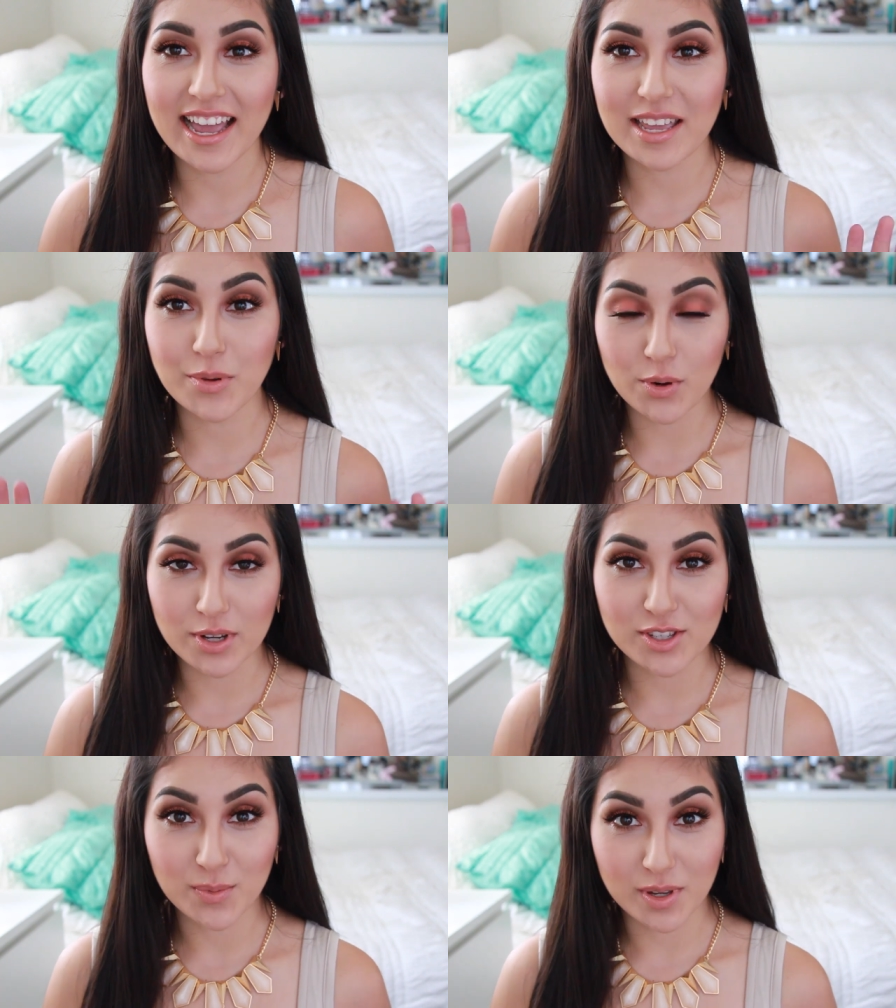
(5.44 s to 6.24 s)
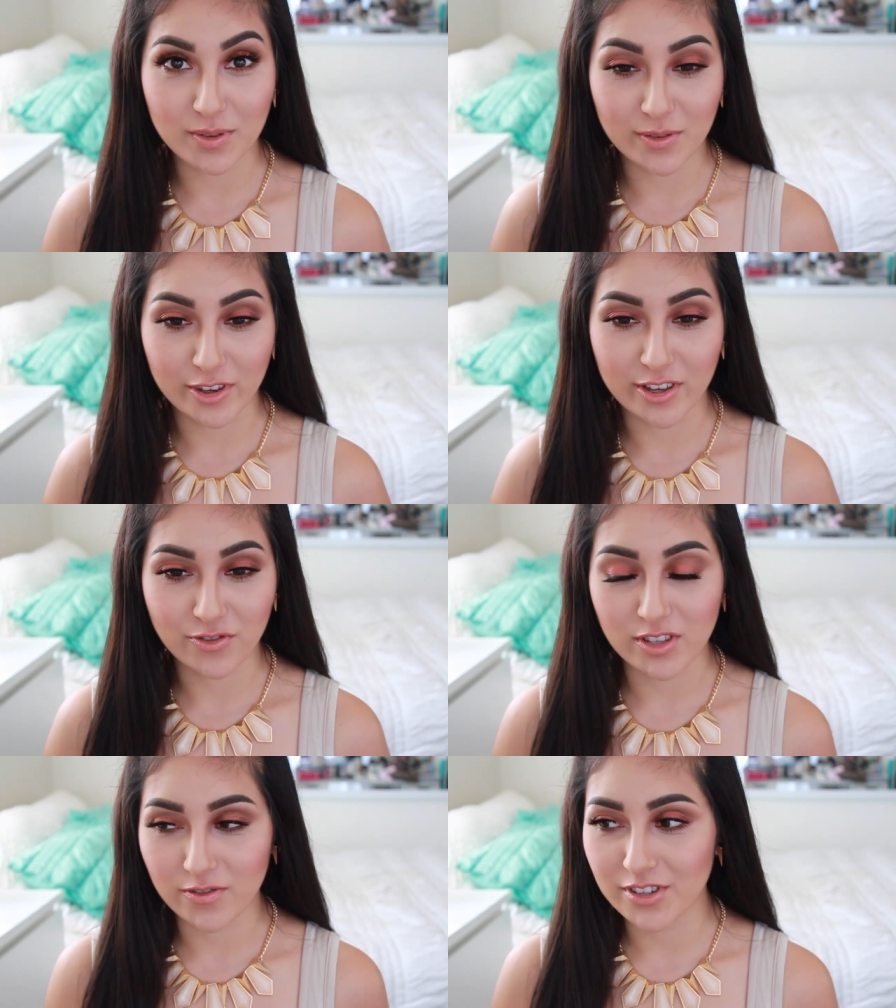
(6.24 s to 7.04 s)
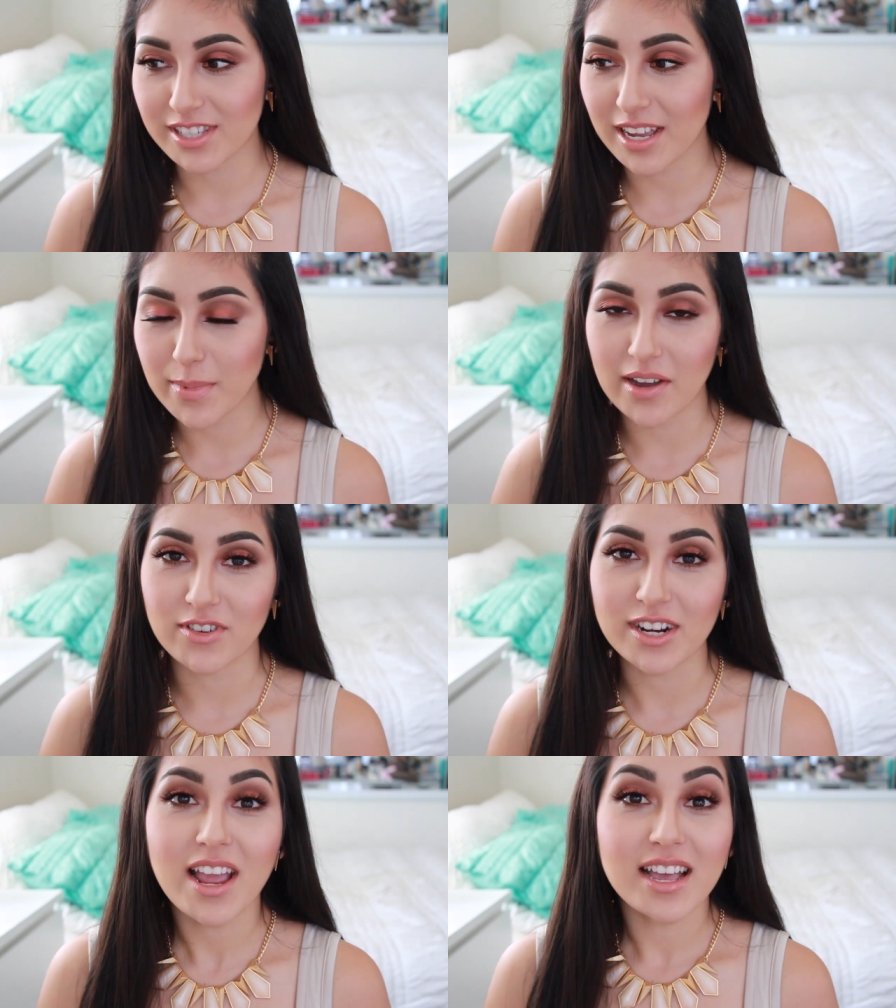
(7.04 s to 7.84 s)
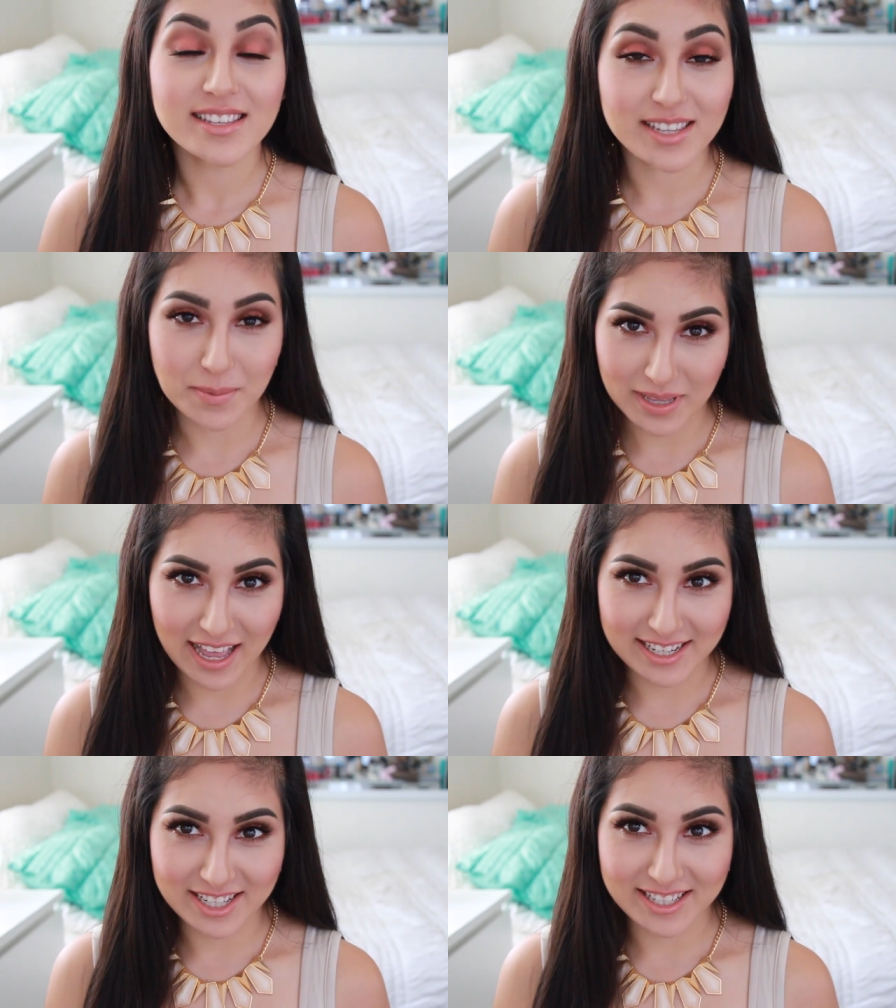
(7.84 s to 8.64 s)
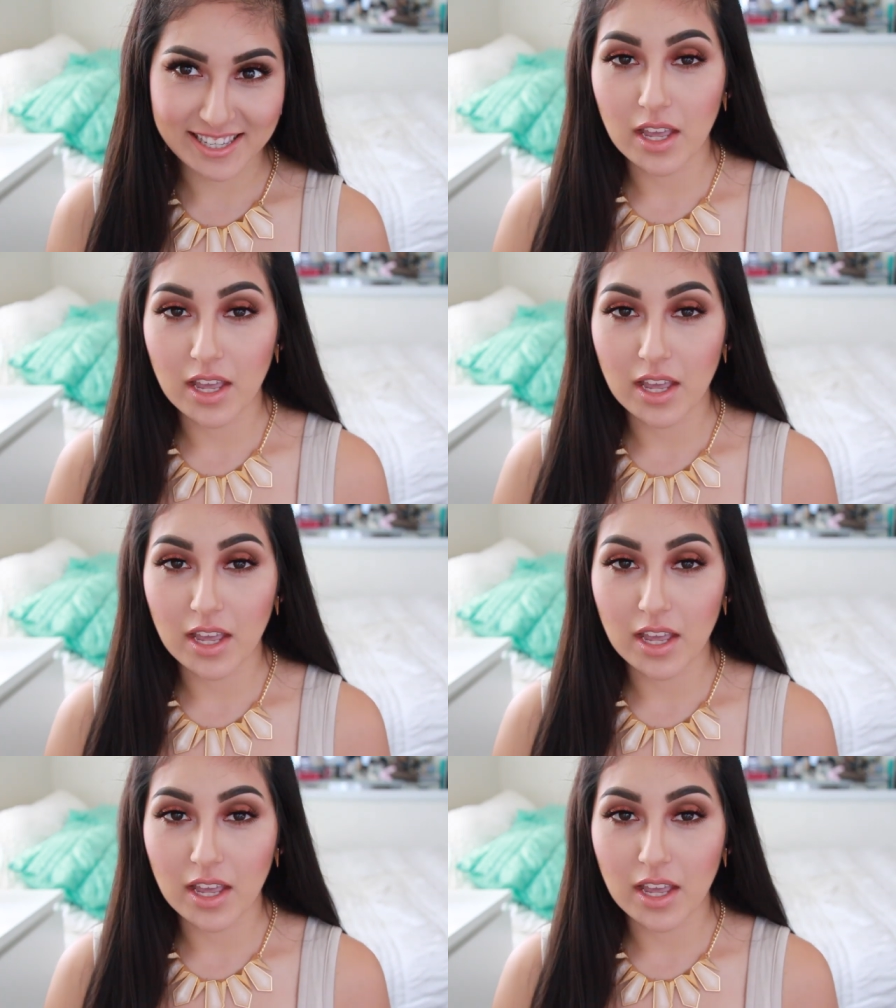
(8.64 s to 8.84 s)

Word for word: I am going to be reviewing for the first time ever some lashes.